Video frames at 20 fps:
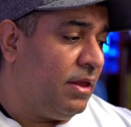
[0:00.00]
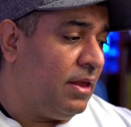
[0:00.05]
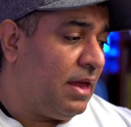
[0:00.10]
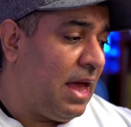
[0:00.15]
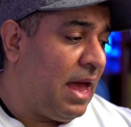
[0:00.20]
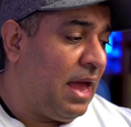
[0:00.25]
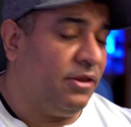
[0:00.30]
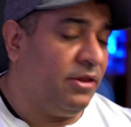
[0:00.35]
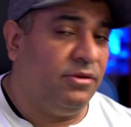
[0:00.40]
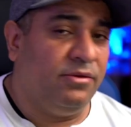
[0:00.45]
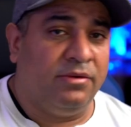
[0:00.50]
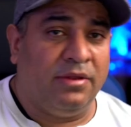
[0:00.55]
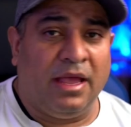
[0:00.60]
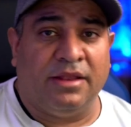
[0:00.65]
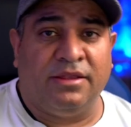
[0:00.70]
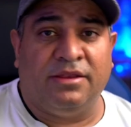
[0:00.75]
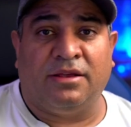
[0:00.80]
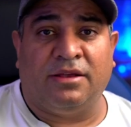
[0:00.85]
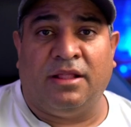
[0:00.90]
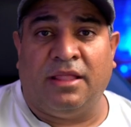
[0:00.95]
I do
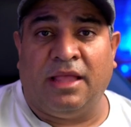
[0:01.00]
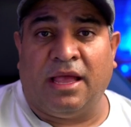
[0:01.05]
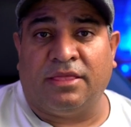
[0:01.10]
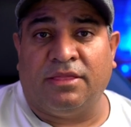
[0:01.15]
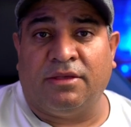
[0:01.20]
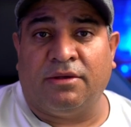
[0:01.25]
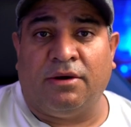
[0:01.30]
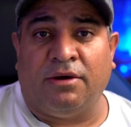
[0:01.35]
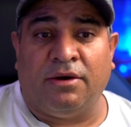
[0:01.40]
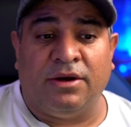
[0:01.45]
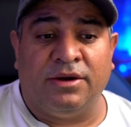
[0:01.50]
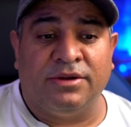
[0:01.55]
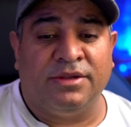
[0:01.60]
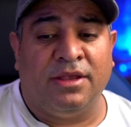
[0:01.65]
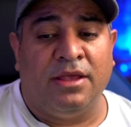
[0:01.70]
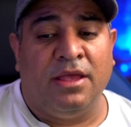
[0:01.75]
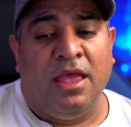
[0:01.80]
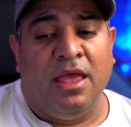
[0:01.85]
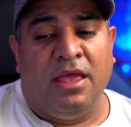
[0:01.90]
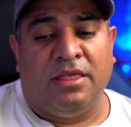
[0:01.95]
like to collect the cars.
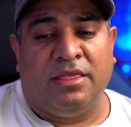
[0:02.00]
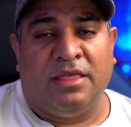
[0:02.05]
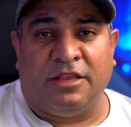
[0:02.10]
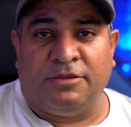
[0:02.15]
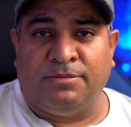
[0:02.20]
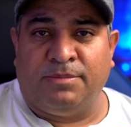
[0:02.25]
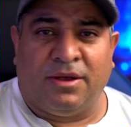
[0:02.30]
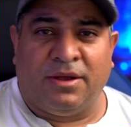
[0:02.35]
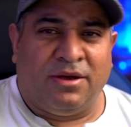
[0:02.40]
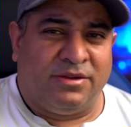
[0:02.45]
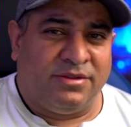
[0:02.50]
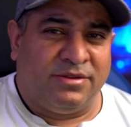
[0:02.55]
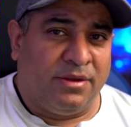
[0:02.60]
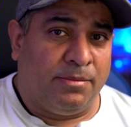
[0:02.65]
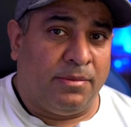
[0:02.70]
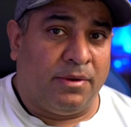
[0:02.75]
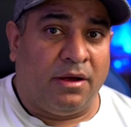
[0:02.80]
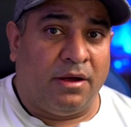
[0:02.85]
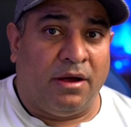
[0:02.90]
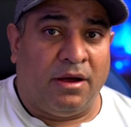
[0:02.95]
That's because
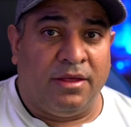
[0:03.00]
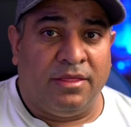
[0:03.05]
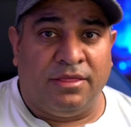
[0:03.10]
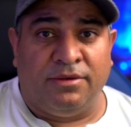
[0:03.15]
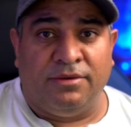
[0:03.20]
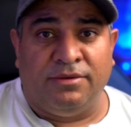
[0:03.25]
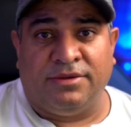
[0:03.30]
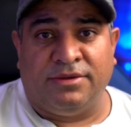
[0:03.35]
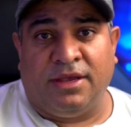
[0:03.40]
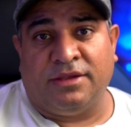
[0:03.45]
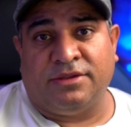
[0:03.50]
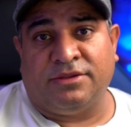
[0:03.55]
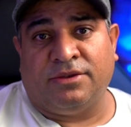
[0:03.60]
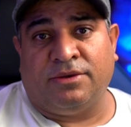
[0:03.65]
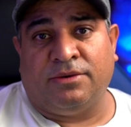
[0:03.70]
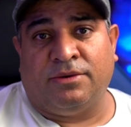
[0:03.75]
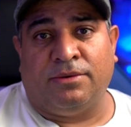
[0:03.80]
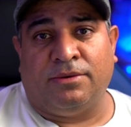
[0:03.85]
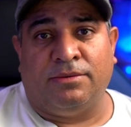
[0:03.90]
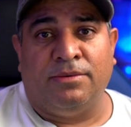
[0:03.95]
I'm a car enthusiast.
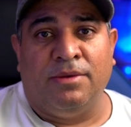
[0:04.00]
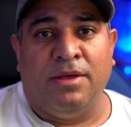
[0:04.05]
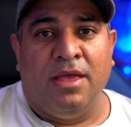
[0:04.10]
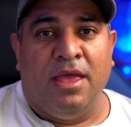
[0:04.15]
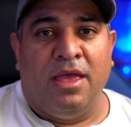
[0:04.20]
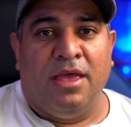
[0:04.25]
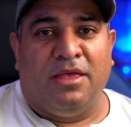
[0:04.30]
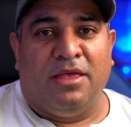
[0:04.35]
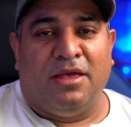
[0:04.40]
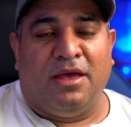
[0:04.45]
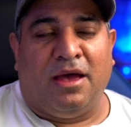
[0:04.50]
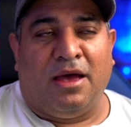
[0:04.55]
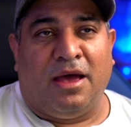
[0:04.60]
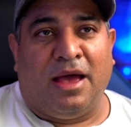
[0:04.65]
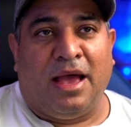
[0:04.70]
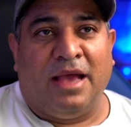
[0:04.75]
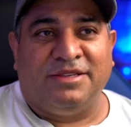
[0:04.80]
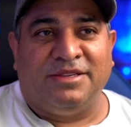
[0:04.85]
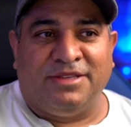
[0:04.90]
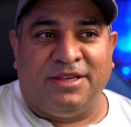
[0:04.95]
So uh,
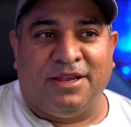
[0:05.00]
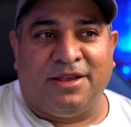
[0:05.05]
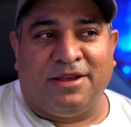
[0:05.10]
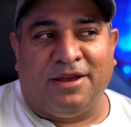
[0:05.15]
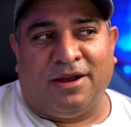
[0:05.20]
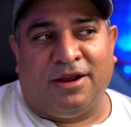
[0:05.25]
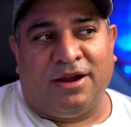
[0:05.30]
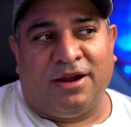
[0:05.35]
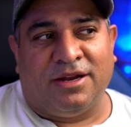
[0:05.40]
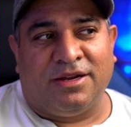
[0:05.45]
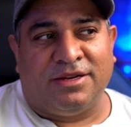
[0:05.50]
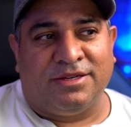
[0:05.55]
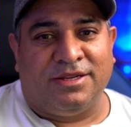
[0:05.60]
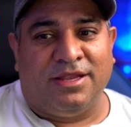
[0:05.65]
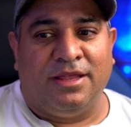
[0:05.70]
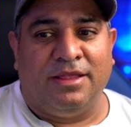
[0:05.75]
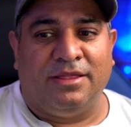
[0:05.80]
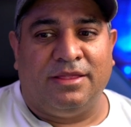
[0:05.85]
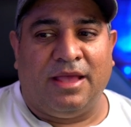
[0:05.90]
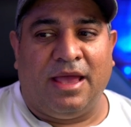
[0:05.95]
I see cars
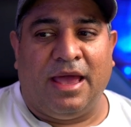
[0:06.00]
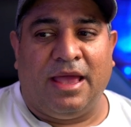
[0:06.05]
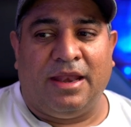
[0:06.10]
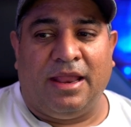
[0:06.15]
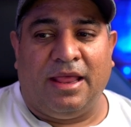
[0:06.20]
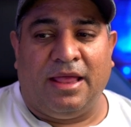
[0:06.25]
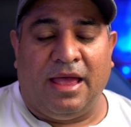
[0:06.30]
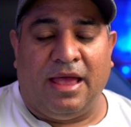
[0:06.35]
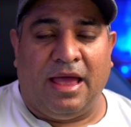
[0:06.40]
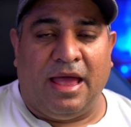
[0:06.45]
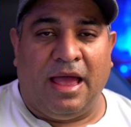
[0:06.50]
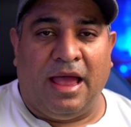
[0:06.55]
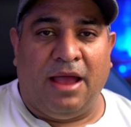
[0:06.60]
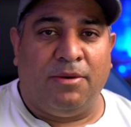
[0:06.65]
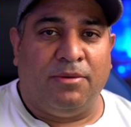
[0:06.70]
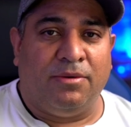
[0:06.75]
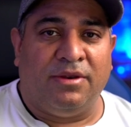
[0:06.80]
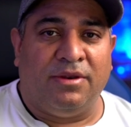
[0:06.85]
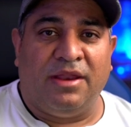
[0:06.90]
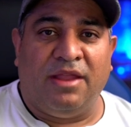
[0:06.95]
that I
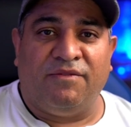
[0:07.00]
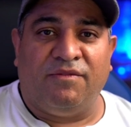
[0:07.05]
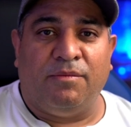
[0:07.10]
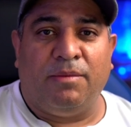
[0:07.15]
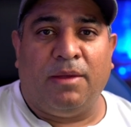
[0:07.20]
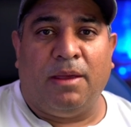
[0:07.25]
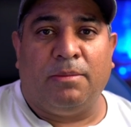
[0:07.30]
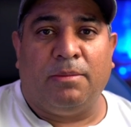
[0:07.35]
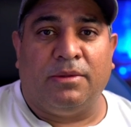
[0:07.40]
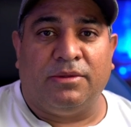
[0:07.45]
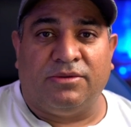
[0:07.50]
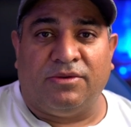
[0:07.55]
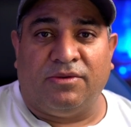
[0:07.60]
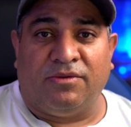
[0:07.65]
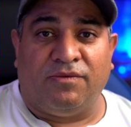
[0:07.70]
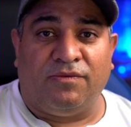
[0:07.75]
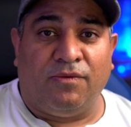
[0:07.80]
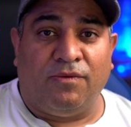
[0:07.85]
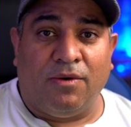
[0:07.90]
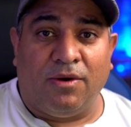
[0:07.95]
would never be able to
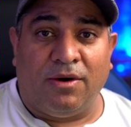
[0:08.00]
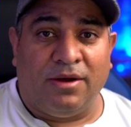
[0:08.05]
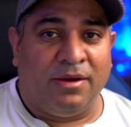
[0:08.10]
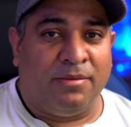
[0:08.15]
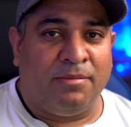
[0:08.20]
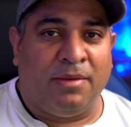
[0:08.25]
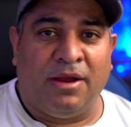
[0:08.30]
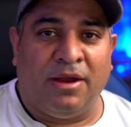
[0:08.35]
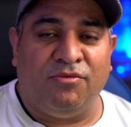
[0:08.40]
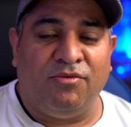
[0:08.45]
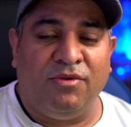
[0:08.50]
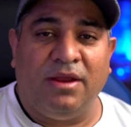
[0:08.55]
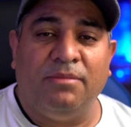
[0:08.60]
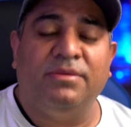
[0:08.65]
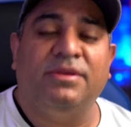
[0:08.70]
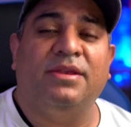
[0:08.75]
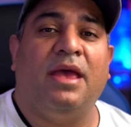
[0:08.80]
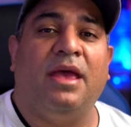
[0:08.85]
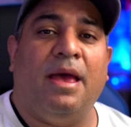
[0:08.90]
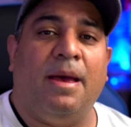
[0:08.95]
afford in my
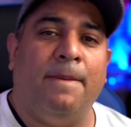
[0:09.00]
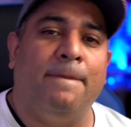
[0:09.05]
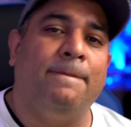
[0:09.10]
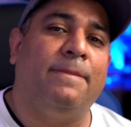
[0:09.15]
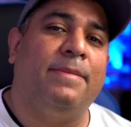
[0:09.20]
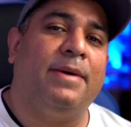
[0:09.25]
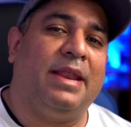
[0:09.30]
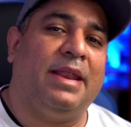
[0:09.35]
dreams, but